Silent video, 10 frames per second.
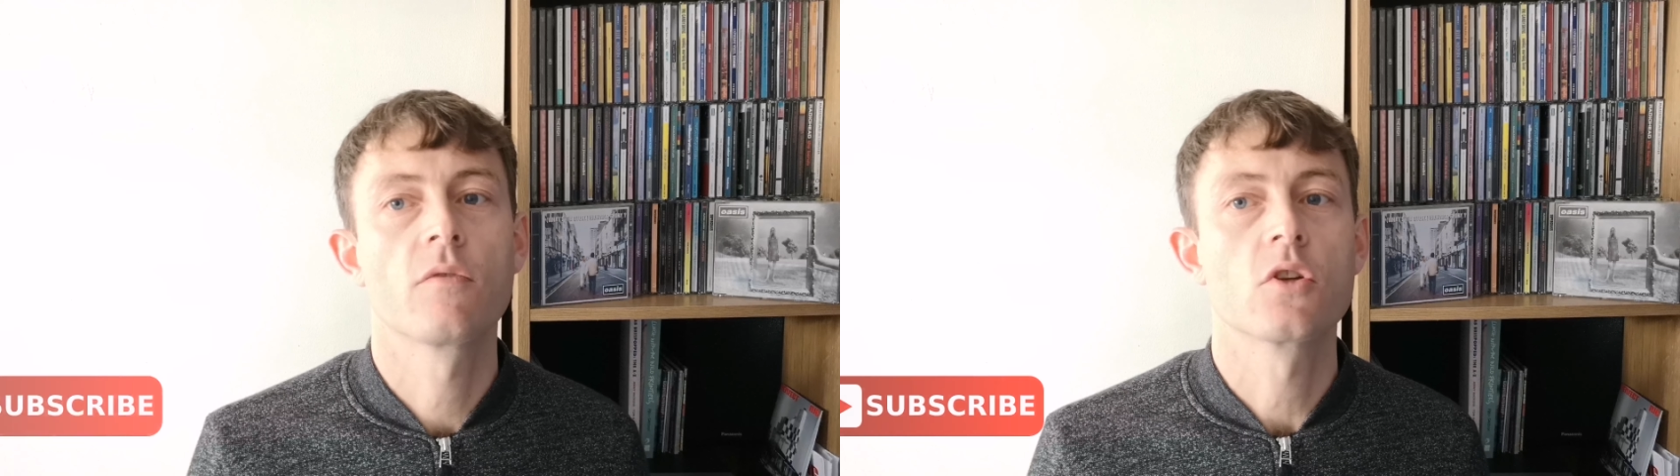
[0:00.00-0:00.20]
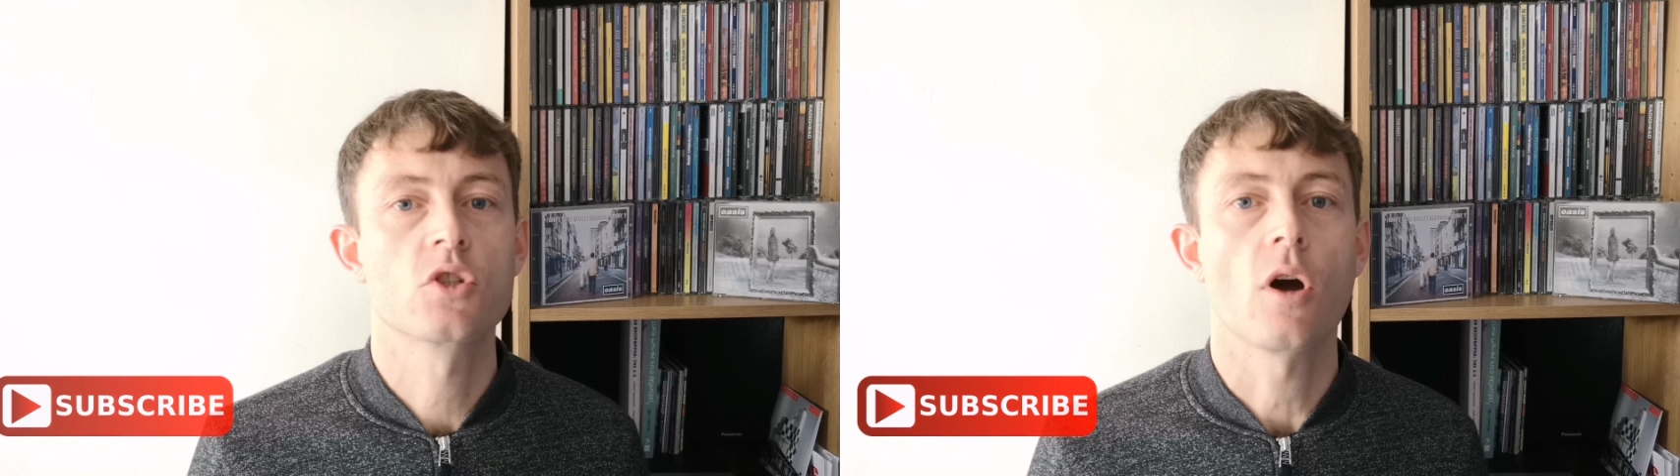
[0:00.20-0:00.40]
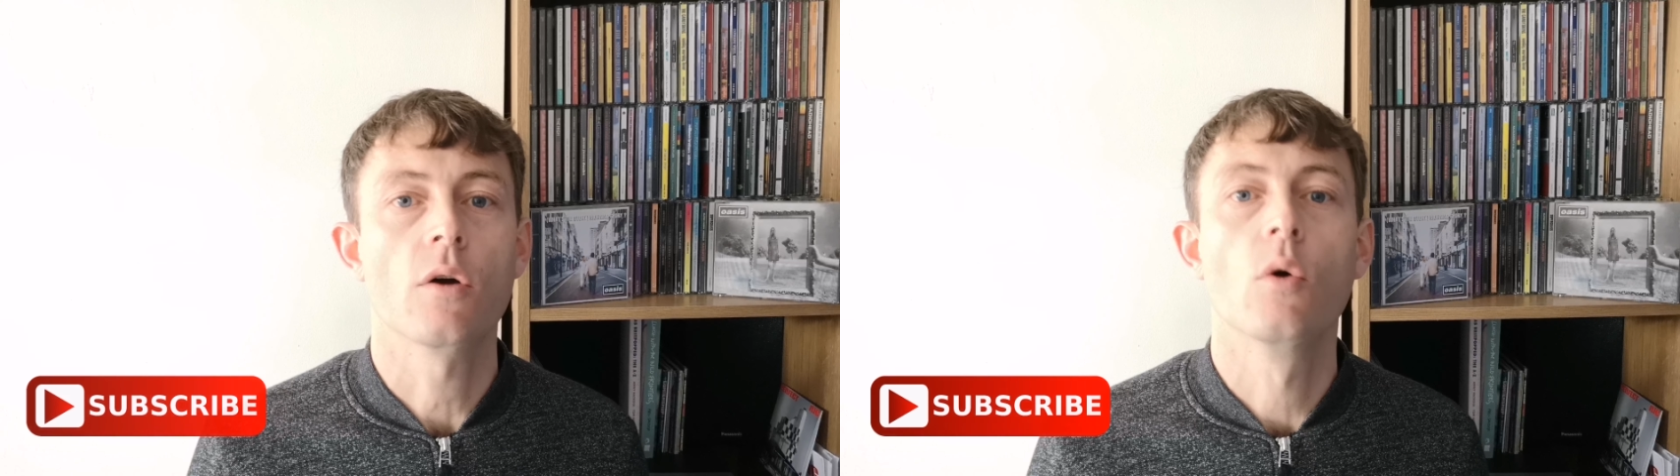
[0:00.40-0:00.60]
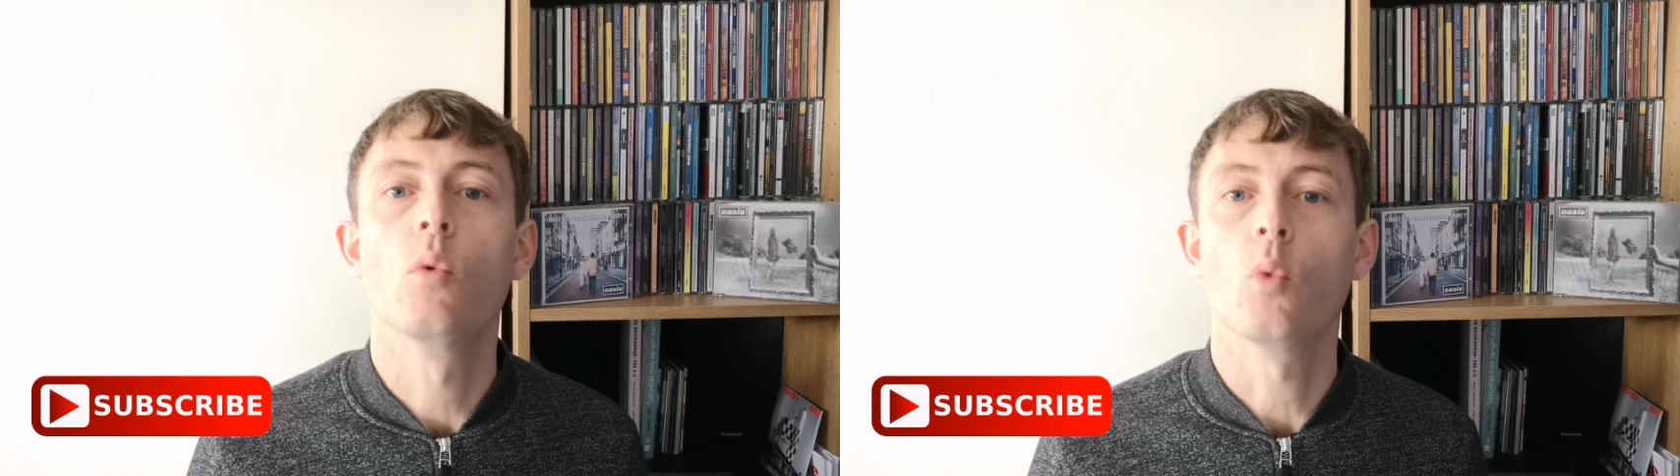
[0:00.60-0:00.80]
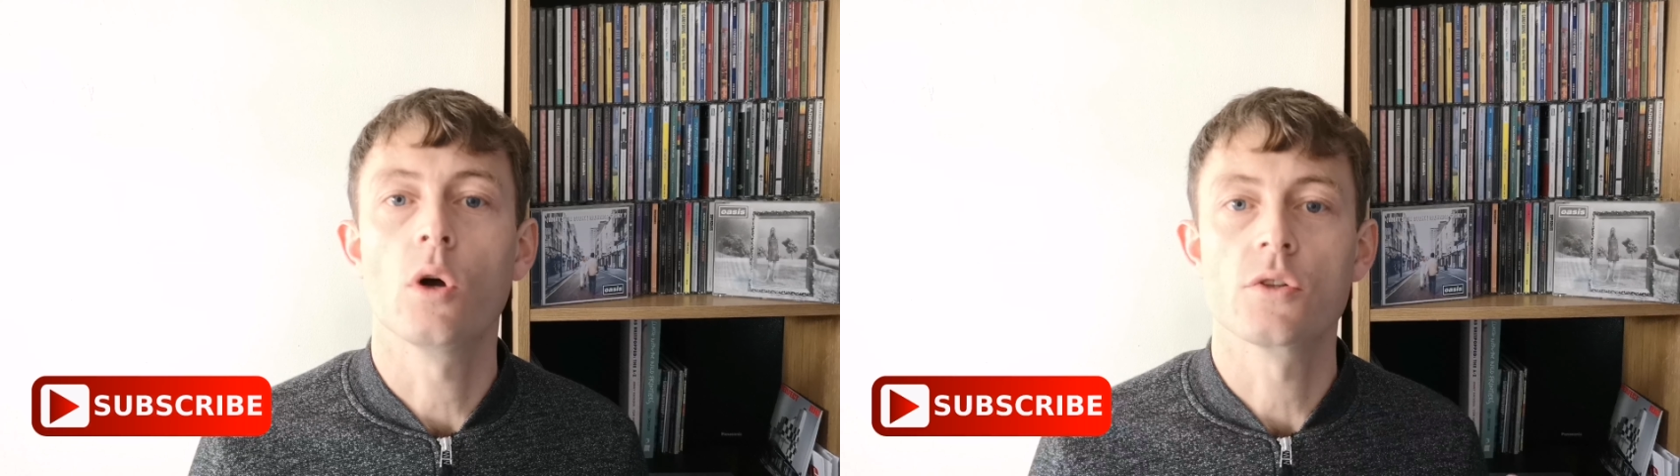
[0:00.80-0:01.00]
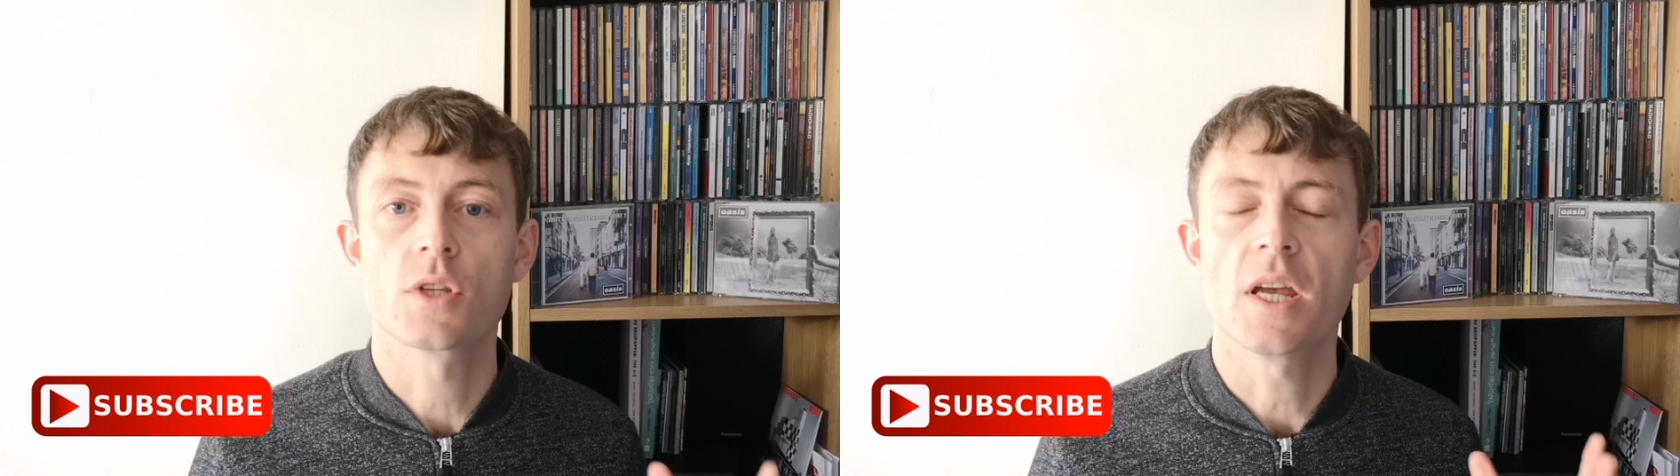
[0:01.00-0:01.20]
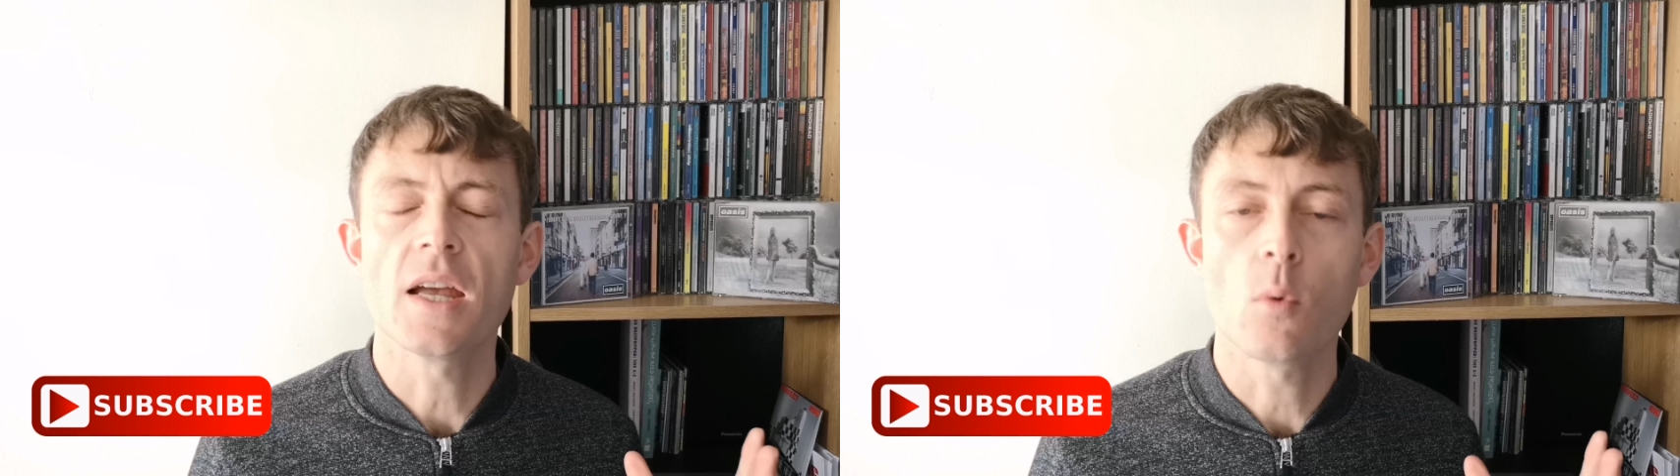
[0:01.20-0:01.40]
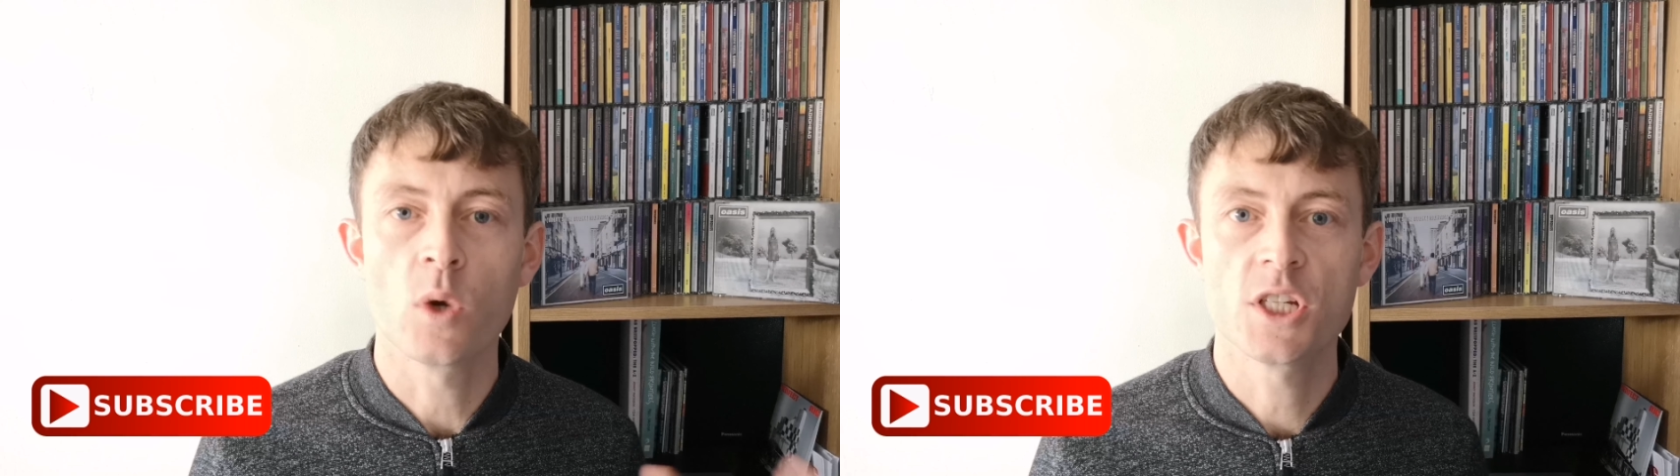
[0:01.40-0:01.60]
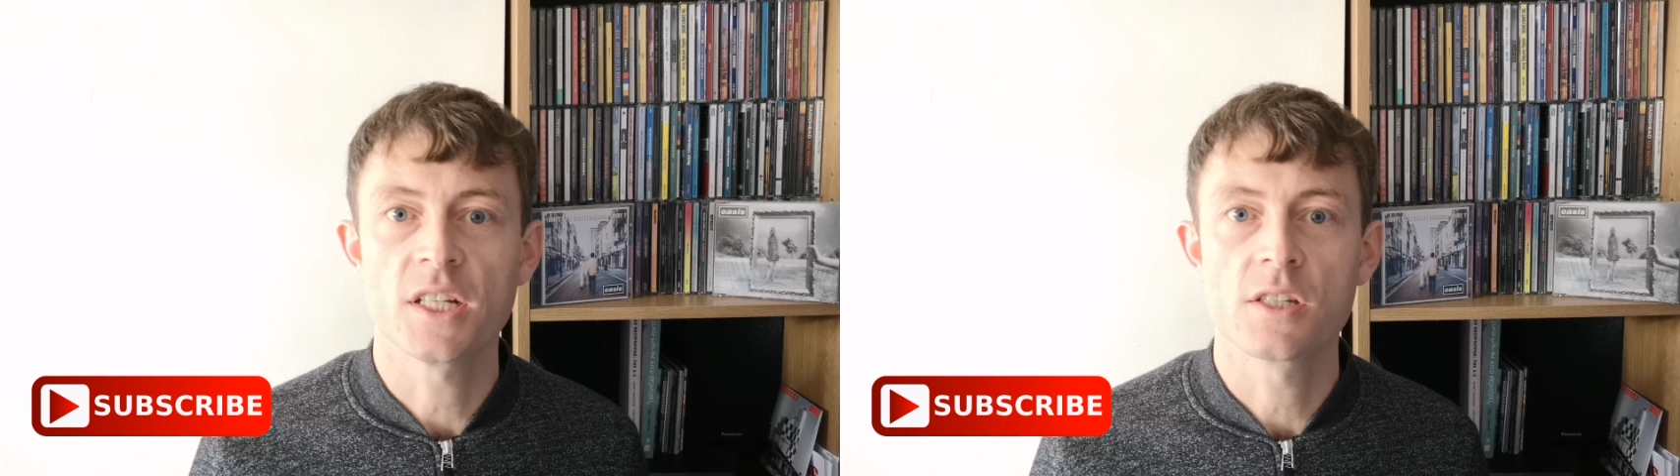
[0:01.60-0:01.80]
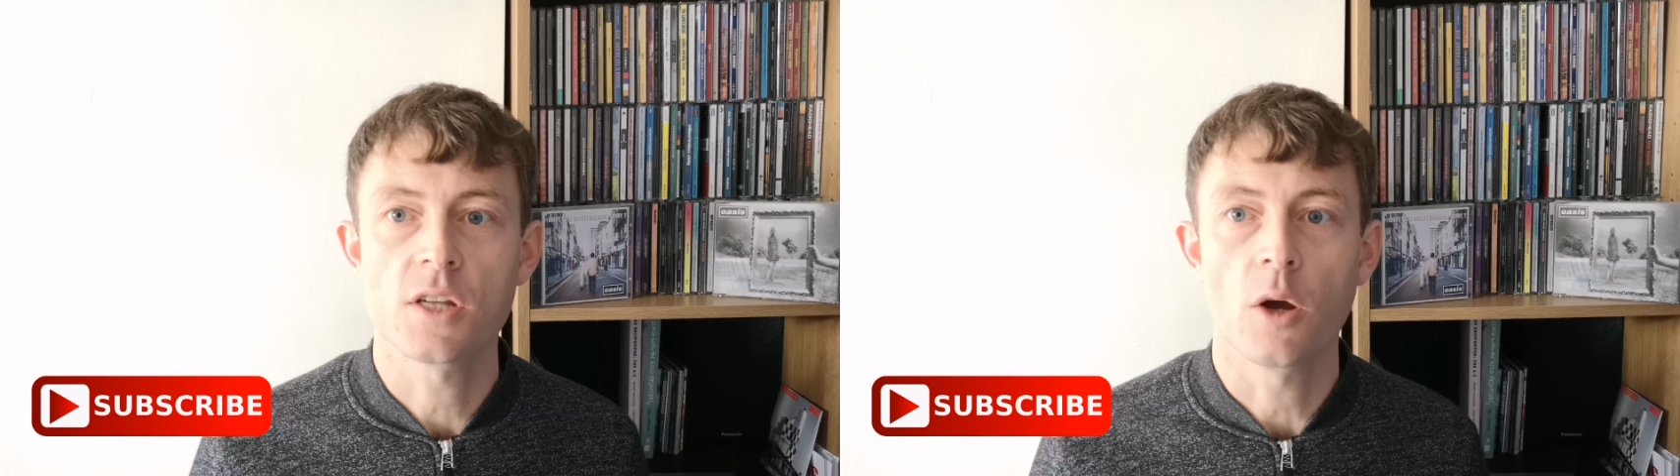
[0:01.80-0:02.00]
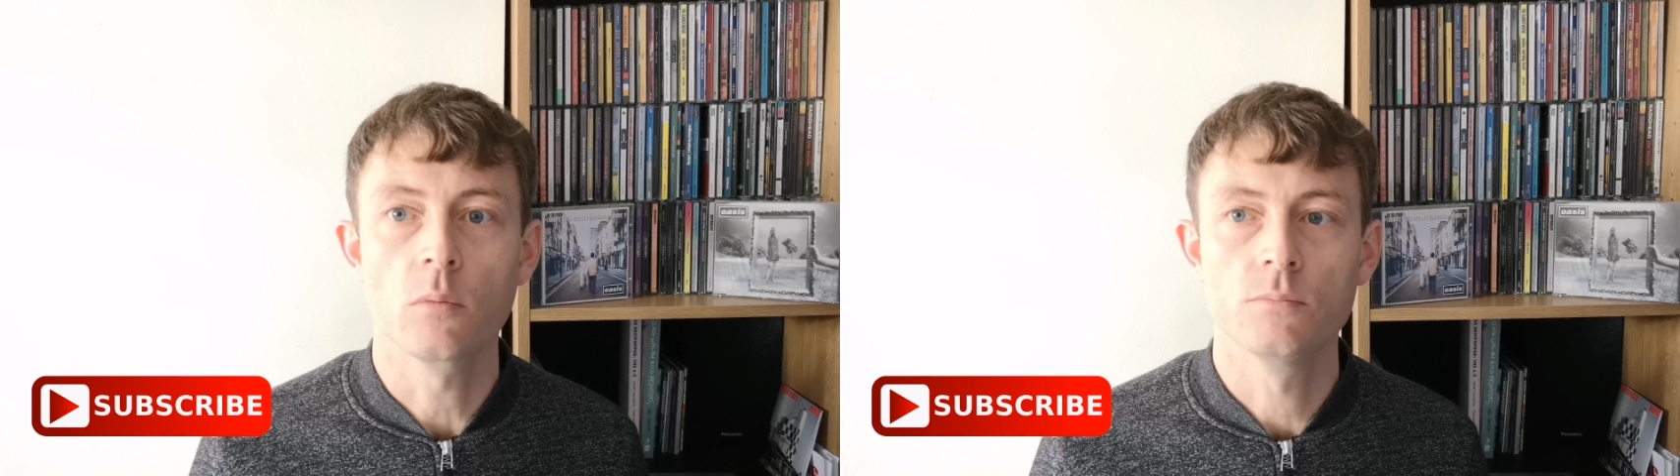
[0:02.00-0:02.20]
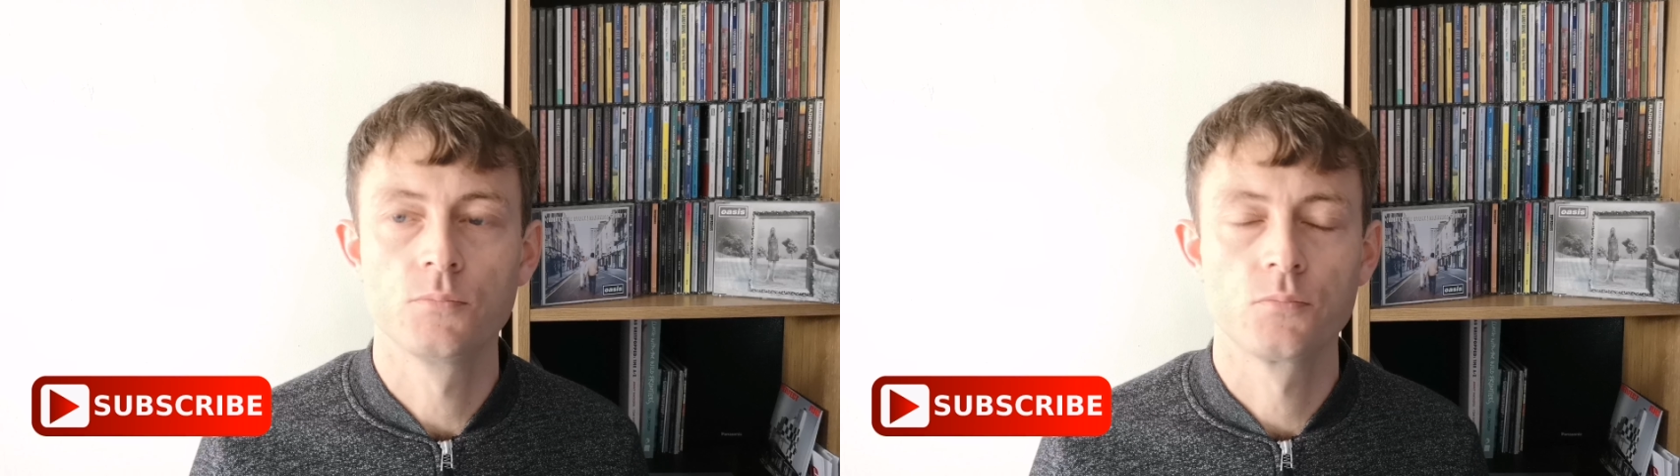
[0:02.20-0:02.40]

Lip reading: of the song was Wishing Stone?